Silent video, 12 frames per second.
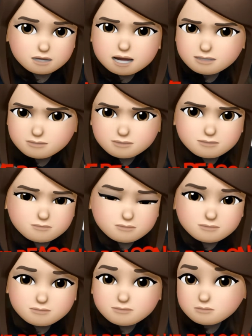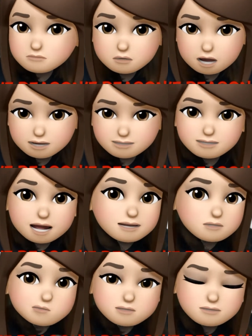and you have to put forward
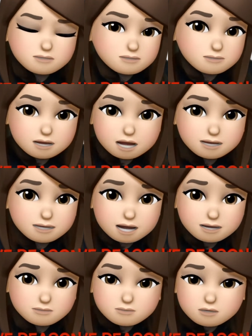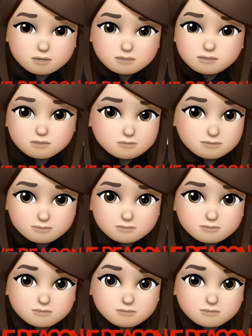reasons for your stand.